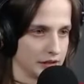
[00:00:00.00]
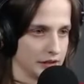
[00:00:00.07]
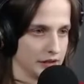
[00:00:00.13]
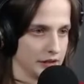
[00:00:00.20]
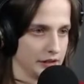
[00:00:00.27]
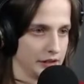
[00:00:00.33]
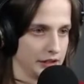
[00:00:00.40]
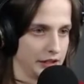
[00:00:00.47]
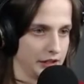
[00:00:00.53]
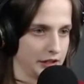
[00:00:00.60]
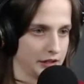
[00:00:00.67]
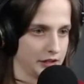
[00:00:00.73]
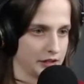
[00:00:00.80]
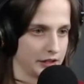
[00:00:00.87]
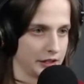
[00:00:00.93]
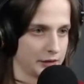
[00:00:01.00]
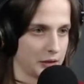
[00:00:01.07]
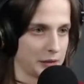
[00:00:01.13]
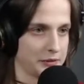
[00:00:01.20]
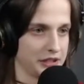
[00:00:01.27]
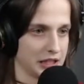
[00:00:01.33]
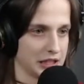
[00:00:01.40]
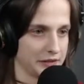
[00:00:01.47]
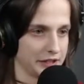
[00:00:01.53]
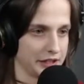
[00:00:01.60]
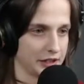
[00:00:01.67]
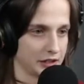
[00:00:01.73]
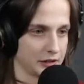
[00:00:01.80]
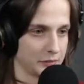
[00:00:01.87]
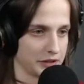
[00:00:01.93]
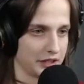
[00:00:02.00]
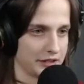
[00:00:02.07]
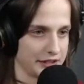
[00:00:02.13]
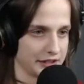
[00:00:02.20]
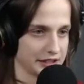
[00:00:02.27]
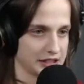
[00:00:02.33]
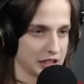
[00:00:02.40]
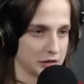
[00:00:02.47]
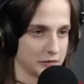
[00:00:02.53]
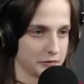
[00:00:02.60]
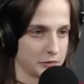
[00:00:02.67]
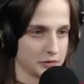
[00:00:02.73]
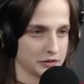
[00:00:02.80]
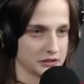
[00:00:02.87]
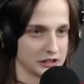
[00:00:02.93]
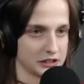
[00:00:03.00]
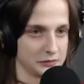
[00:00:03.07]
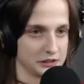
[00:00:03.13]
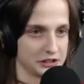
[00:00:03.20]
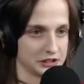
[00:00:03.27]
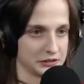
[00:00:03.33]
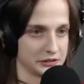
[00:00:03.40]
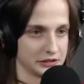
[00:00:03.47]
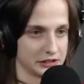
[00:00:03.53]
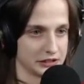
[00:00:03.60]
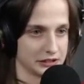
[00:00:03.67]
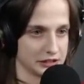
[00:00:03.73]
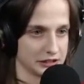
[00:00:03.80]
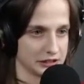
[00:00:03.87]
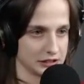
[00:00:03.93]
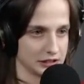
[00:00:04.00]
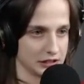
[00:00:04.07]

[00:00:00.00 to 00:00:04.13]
Here, I grabbed the elevator, but I think it's out of order, so let me just use this.